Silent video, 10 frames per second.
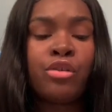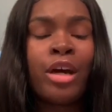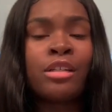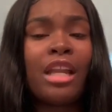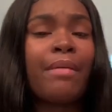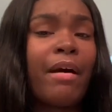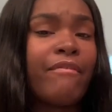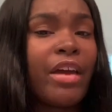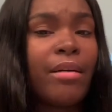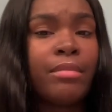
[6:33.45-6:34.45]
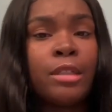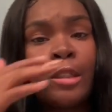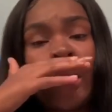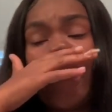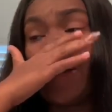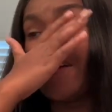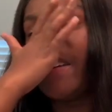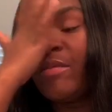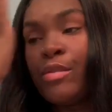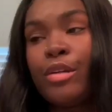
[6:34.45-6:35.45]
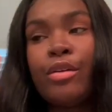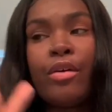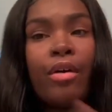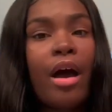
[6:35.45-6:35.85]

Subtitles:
You guys are like my family. So, you know,